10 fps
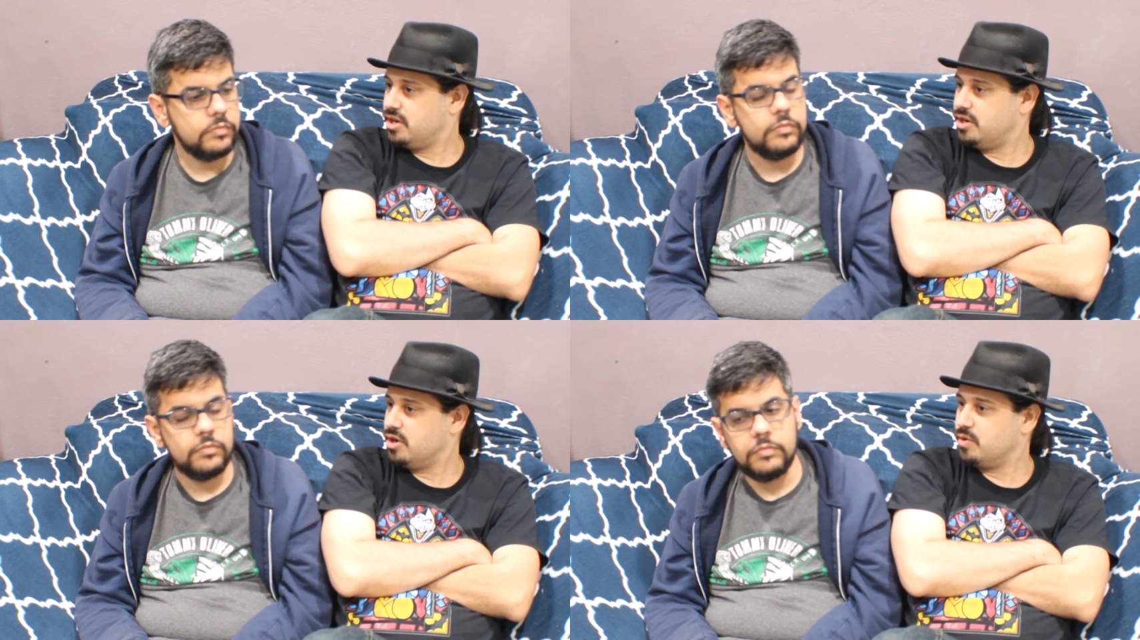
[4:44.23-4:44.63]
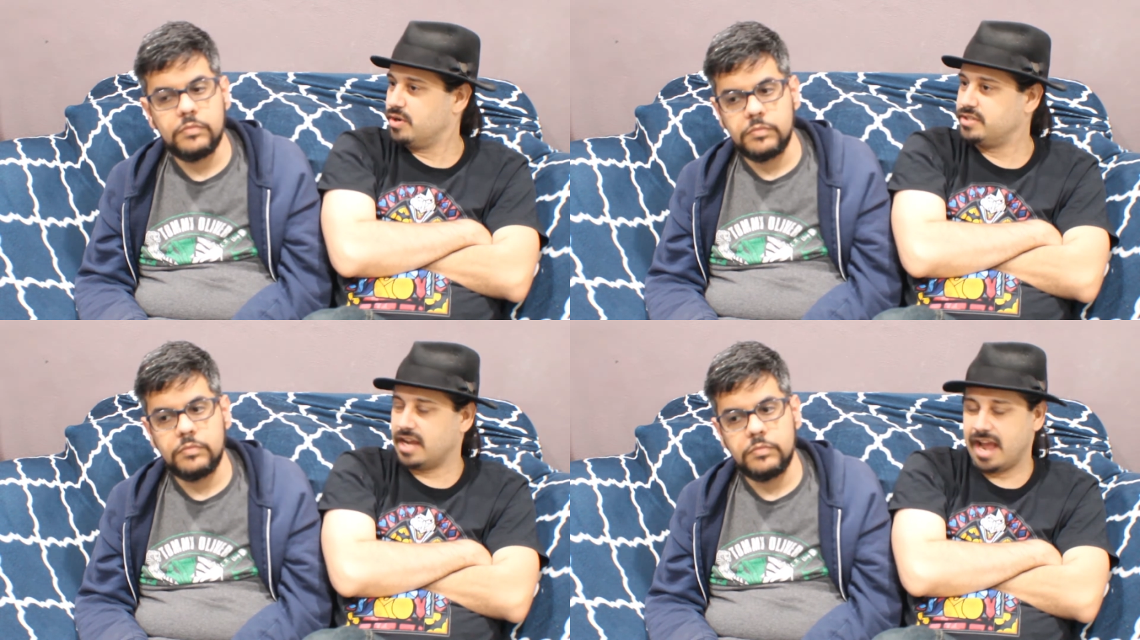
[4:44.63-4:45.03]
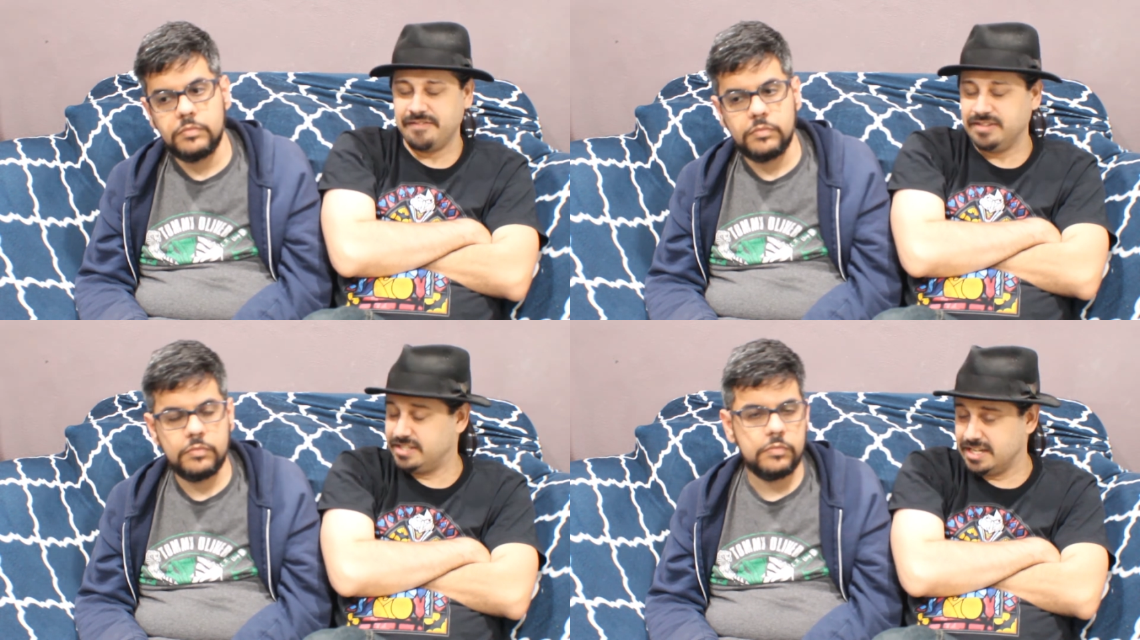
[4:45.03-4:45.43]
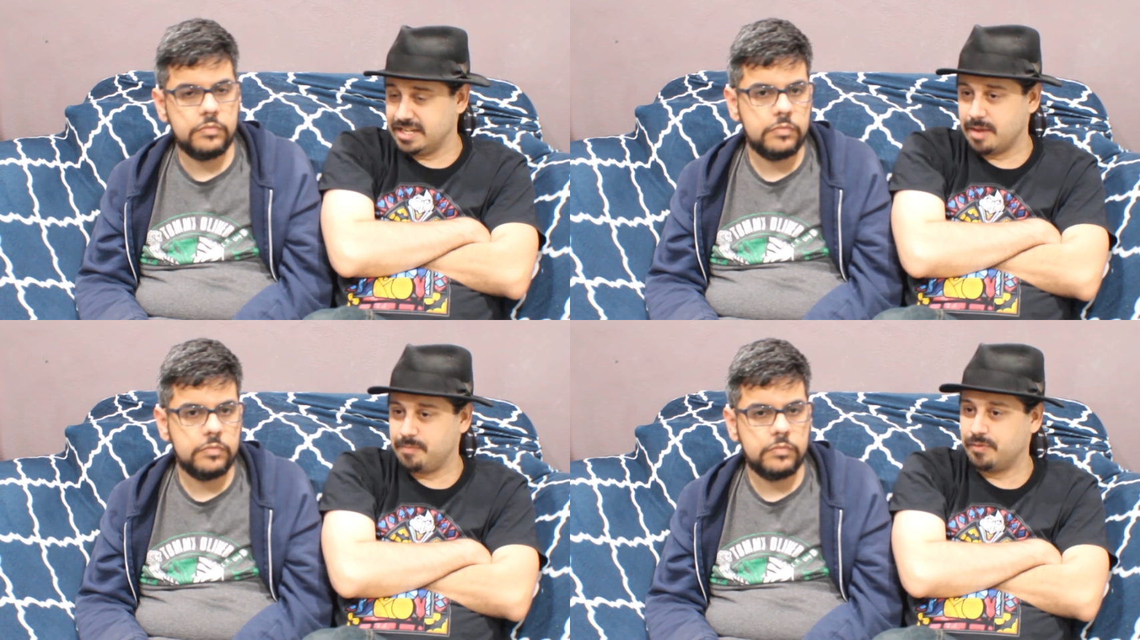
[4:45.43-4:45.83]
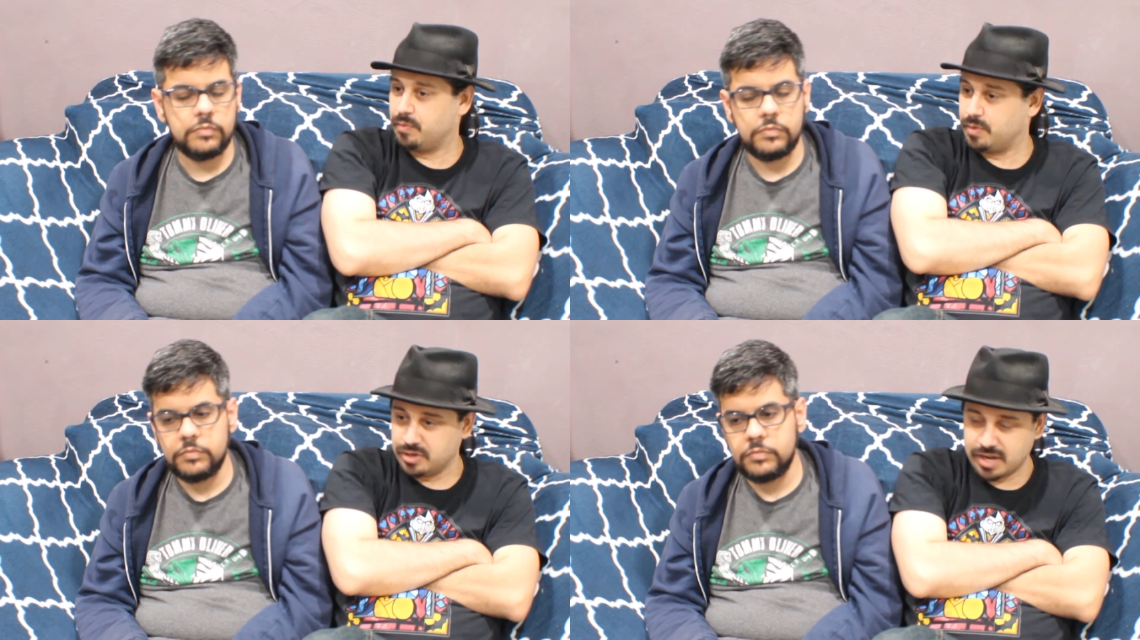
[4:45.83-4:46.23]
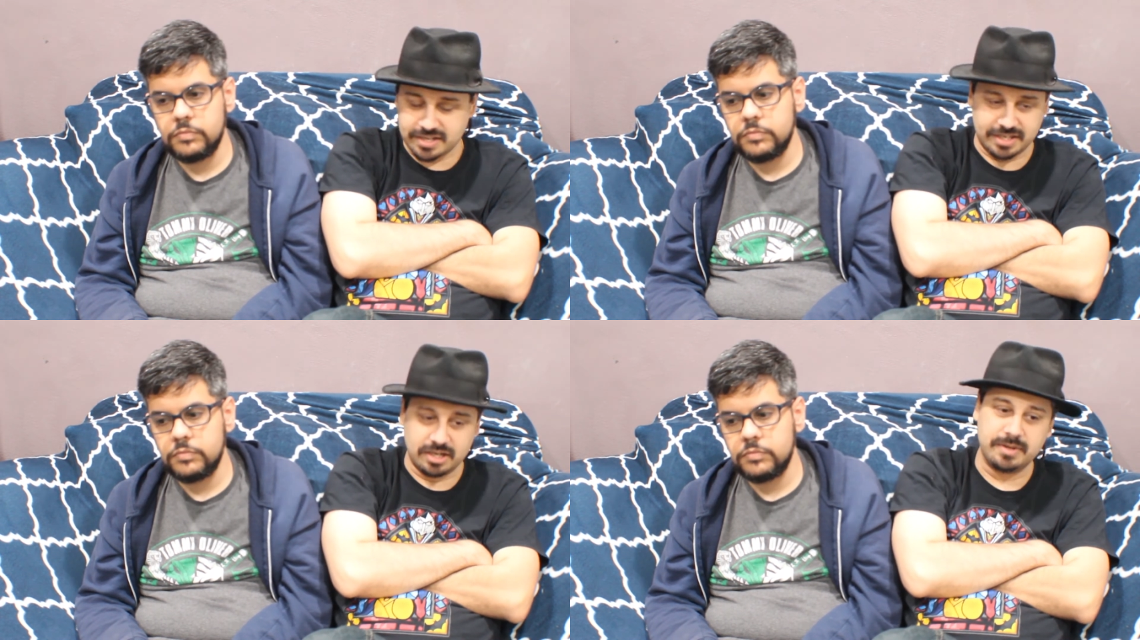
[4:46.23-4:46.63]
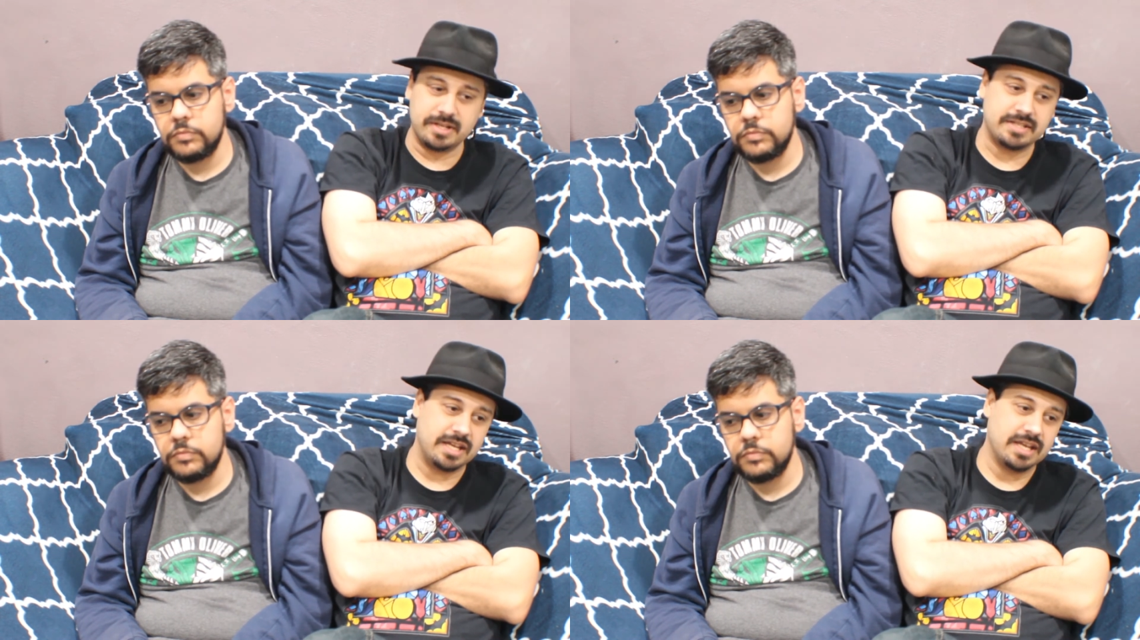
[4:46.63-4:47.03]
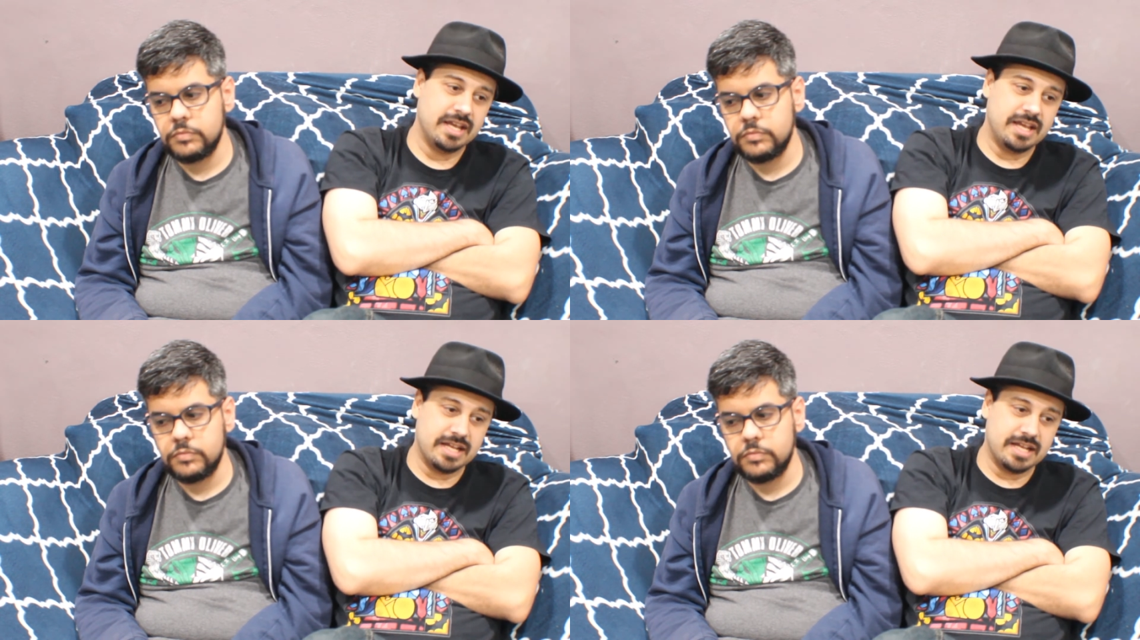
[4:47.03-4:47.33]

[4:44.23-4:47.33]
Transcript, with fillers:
Speaker 1: you know, where it's, I haven't seen it yet, but from what you guys tell me, it's like,